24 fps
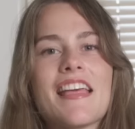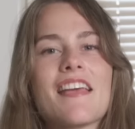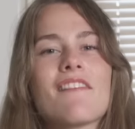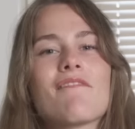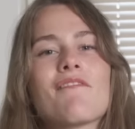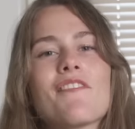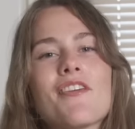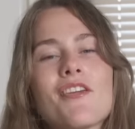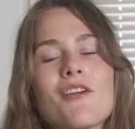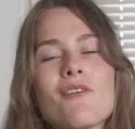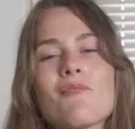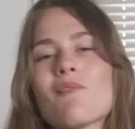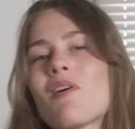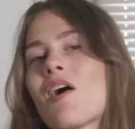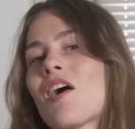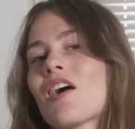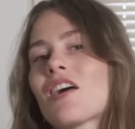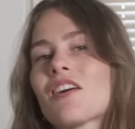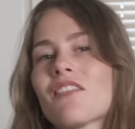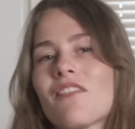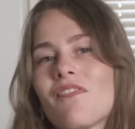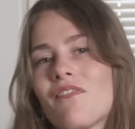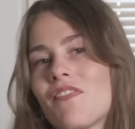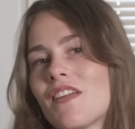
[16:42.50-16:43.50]
If you
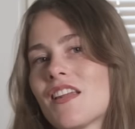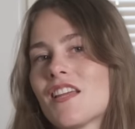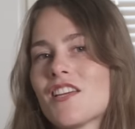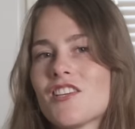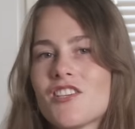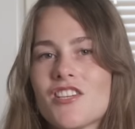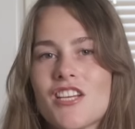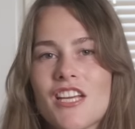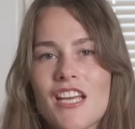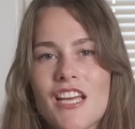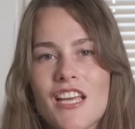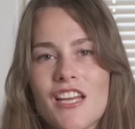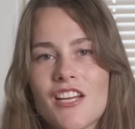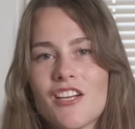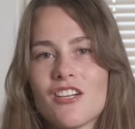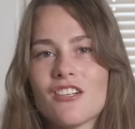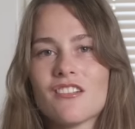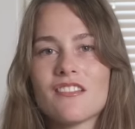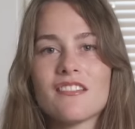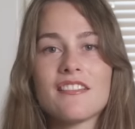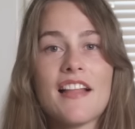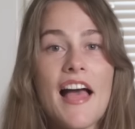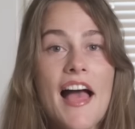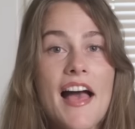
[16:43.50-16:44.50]
are finishing your
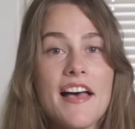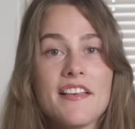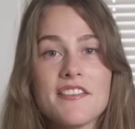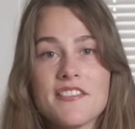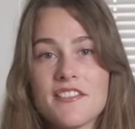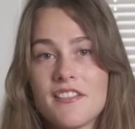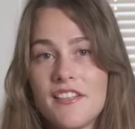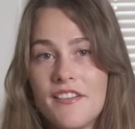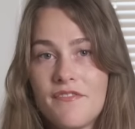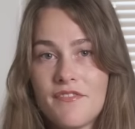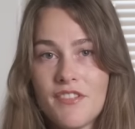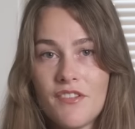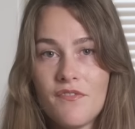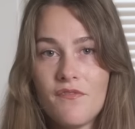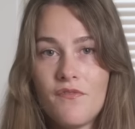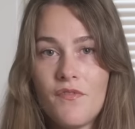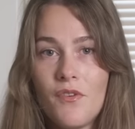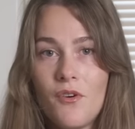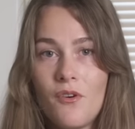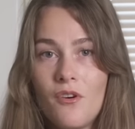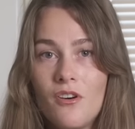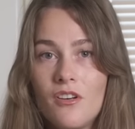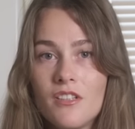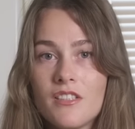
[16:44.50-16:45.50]
last lift and
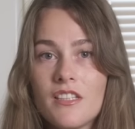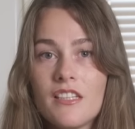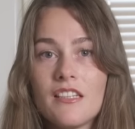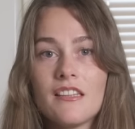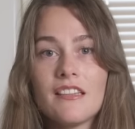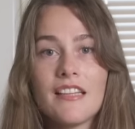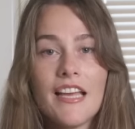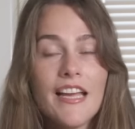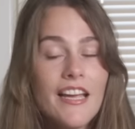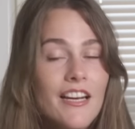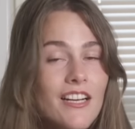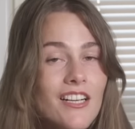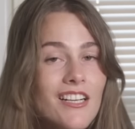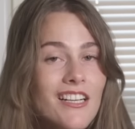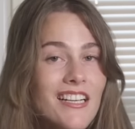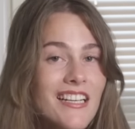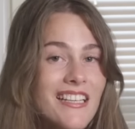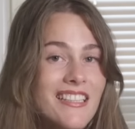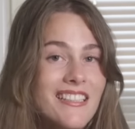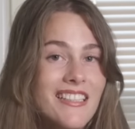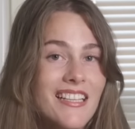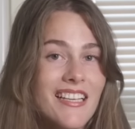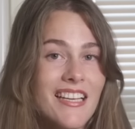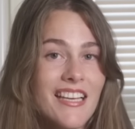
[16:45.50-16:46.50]
fold later
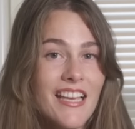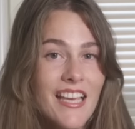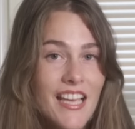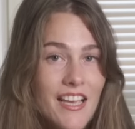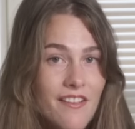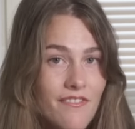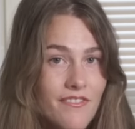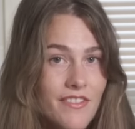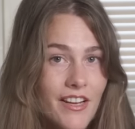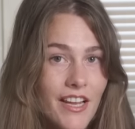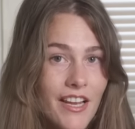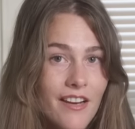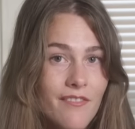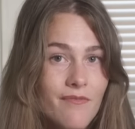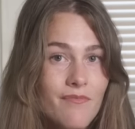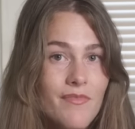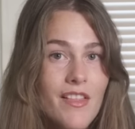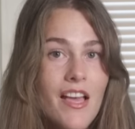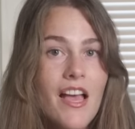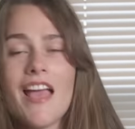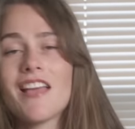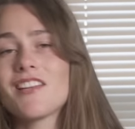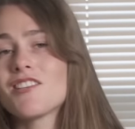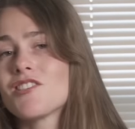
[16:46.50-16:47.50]
in the evening
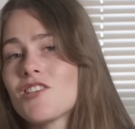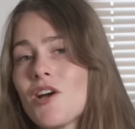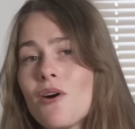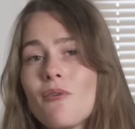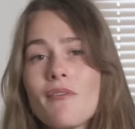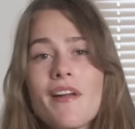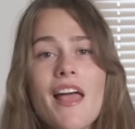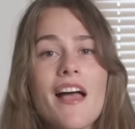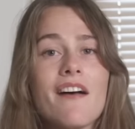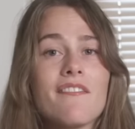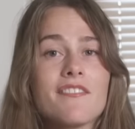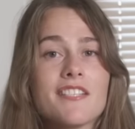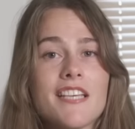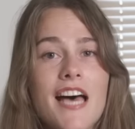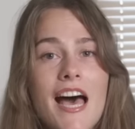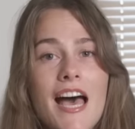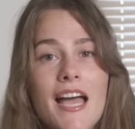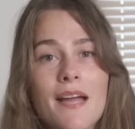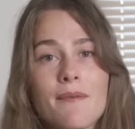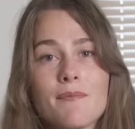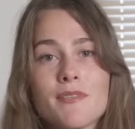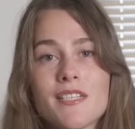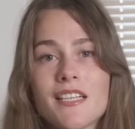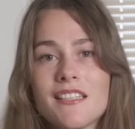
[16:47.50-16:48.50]
and don't have
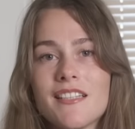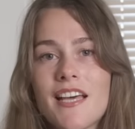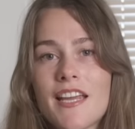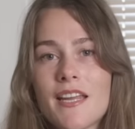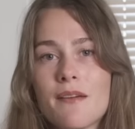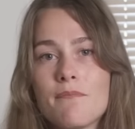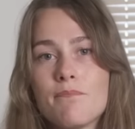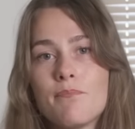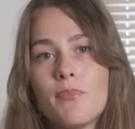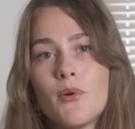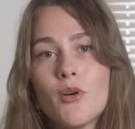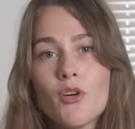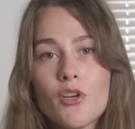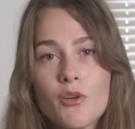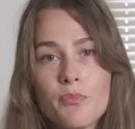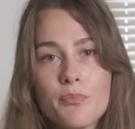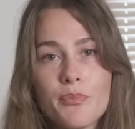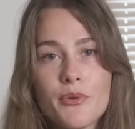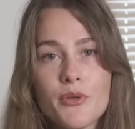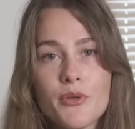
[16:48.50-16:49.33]
time to let it bulk